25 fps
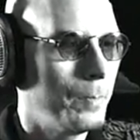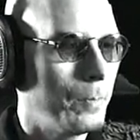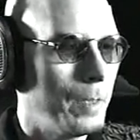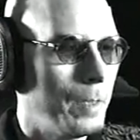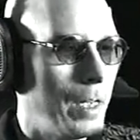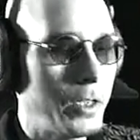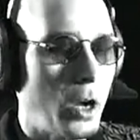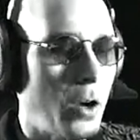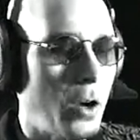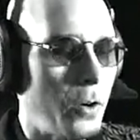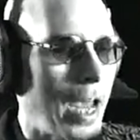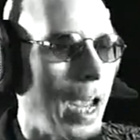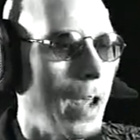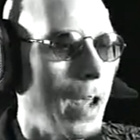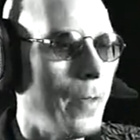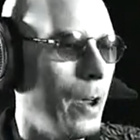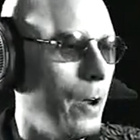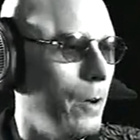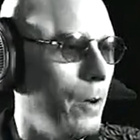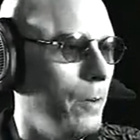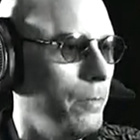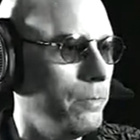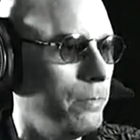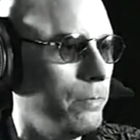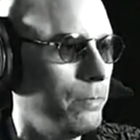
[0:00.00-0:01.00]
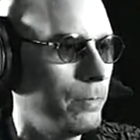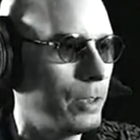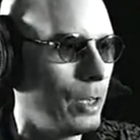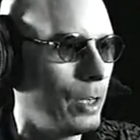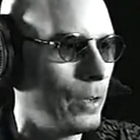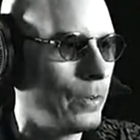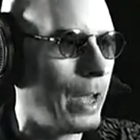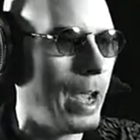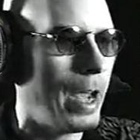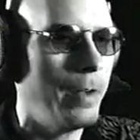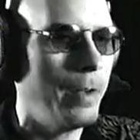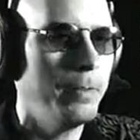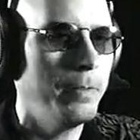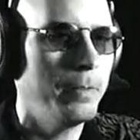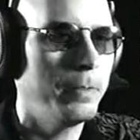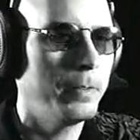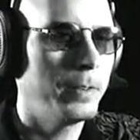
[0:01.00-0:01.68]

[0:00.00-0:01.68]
It's okay, though. It's okay.